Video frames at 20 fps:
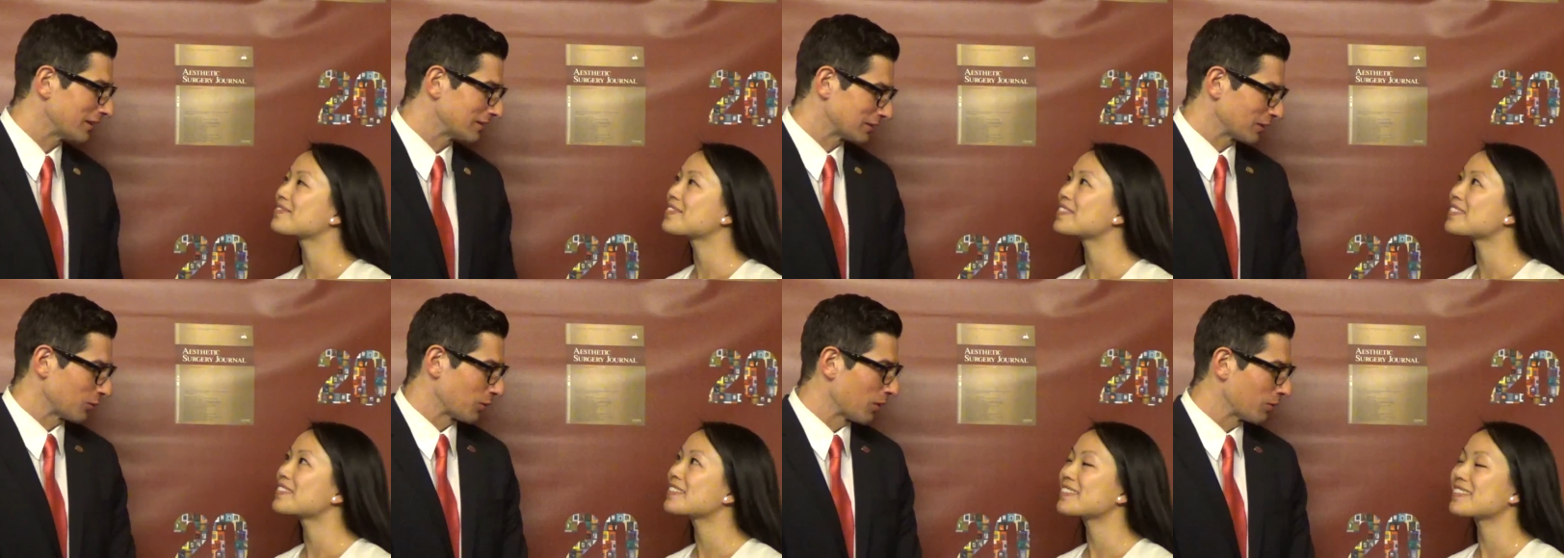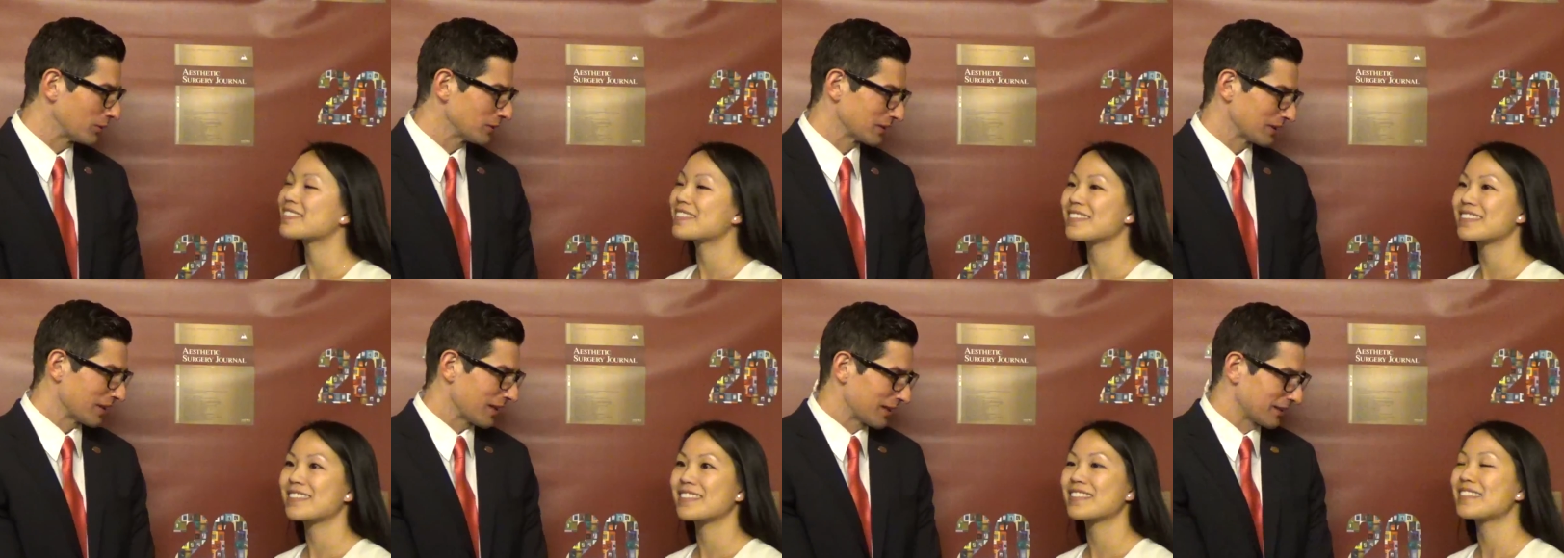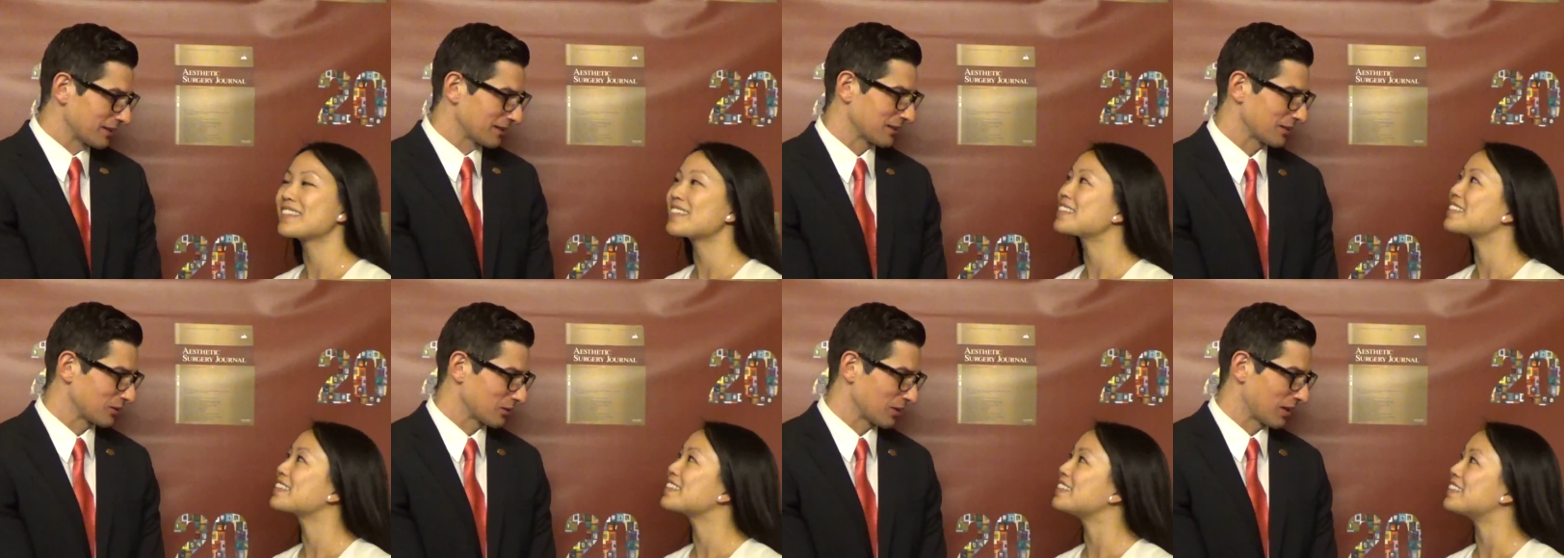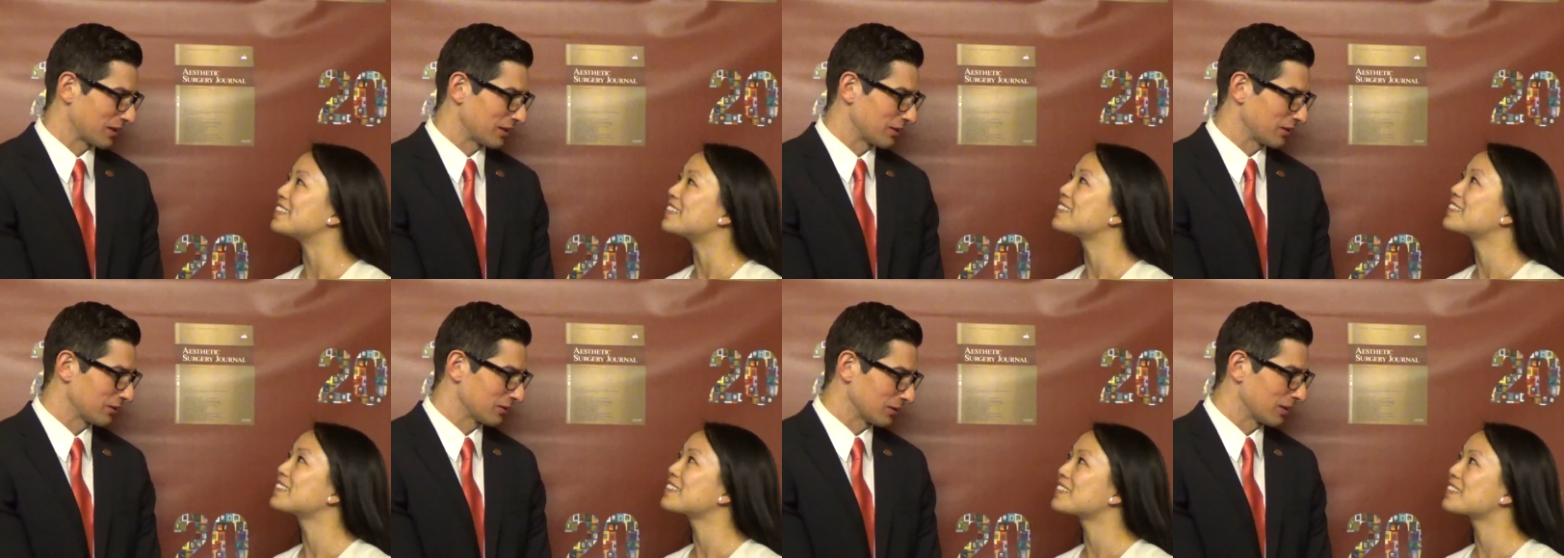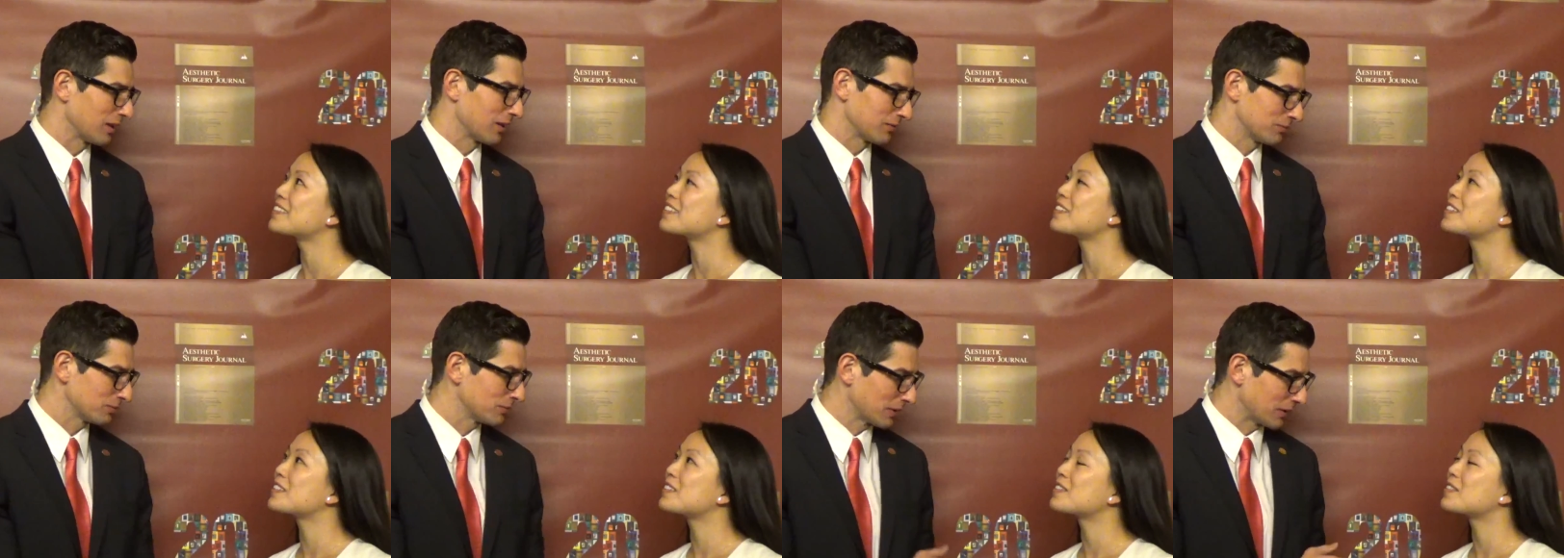Speaker 1: So what was it like trying to,
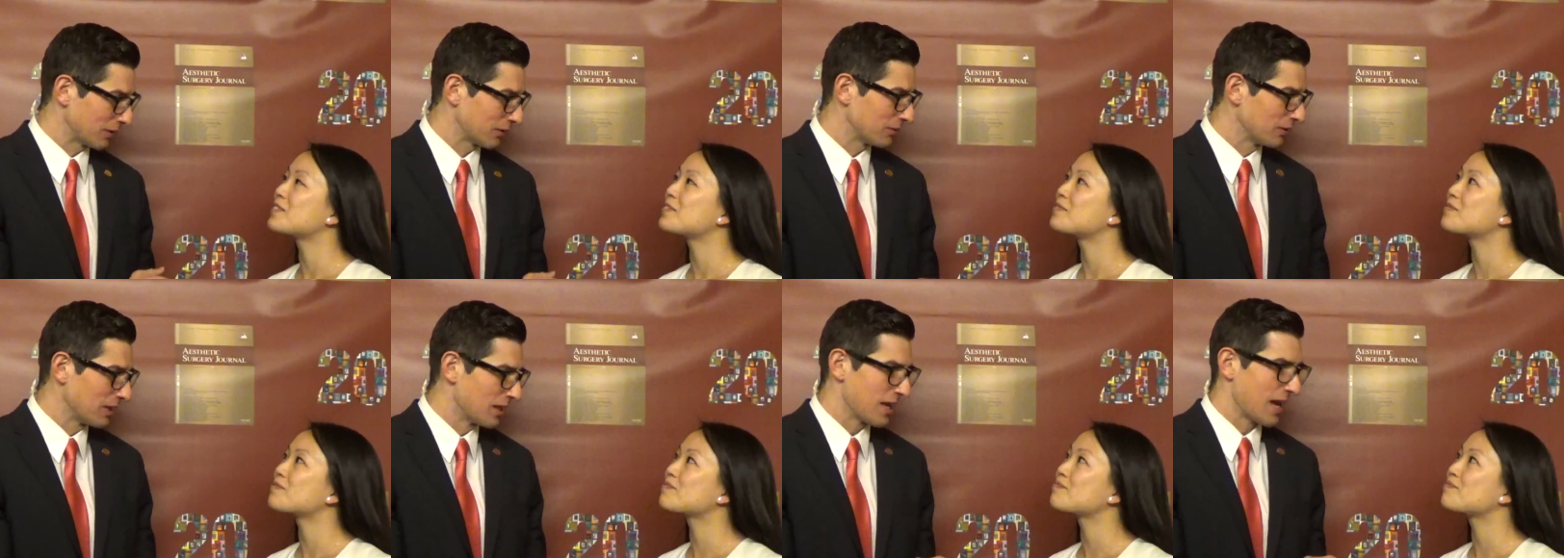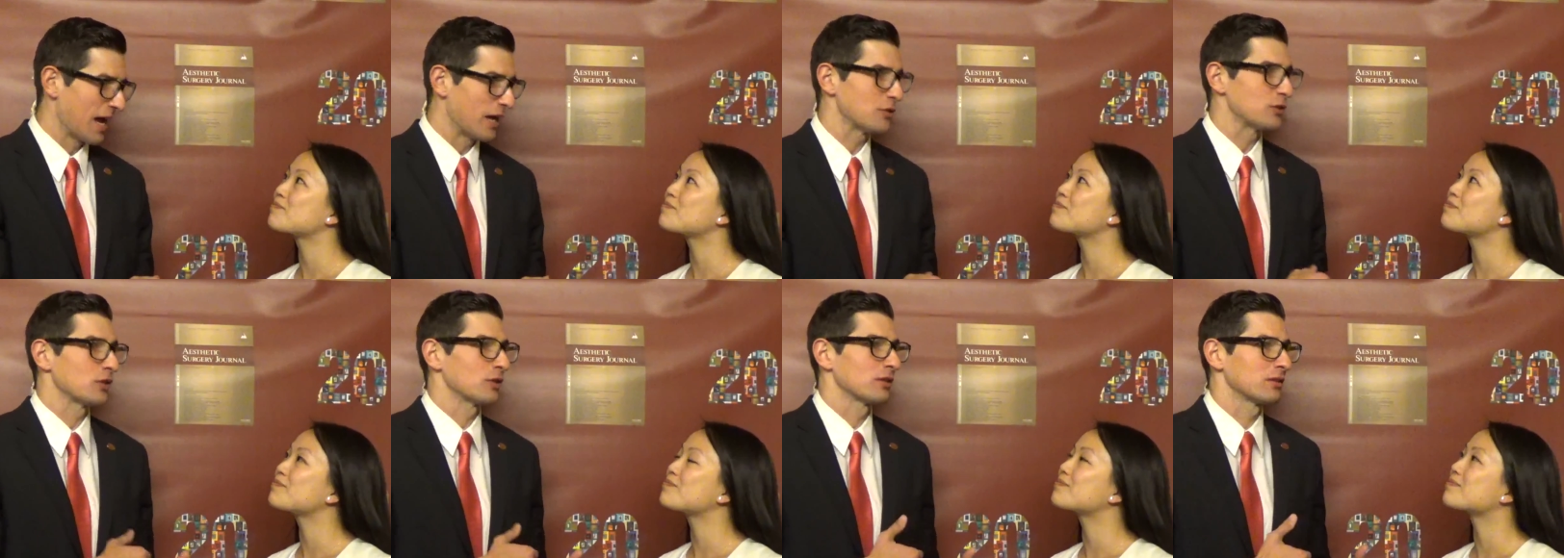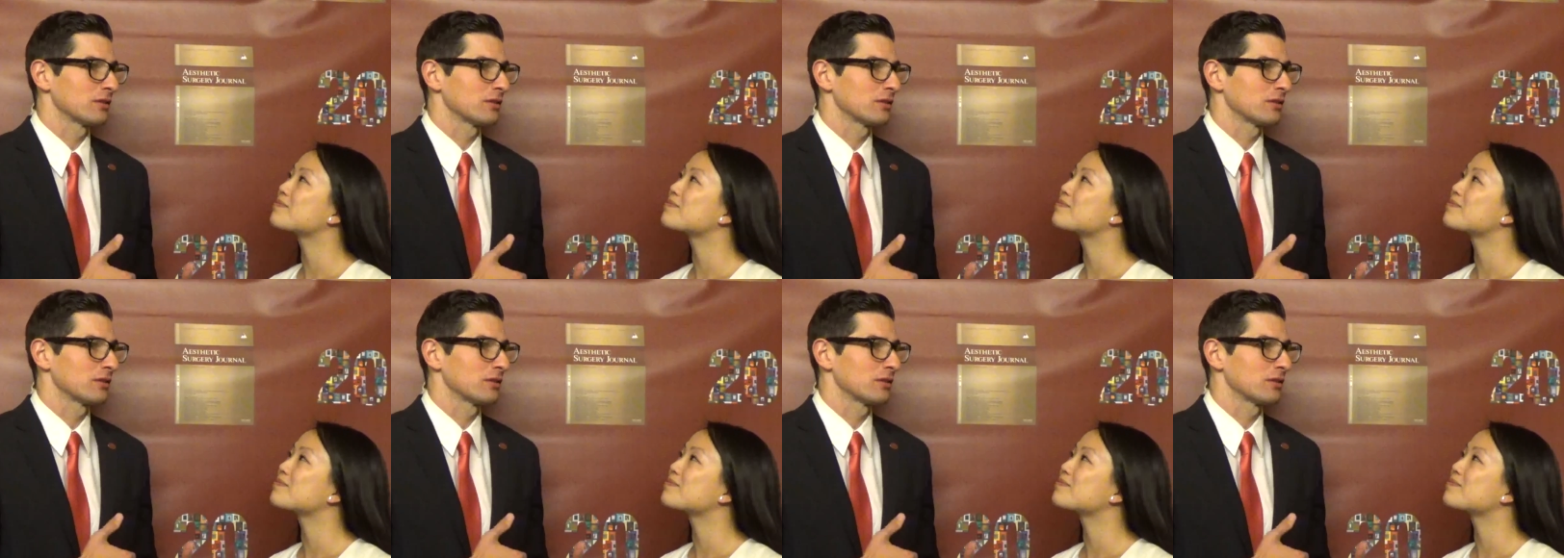you know, how'd you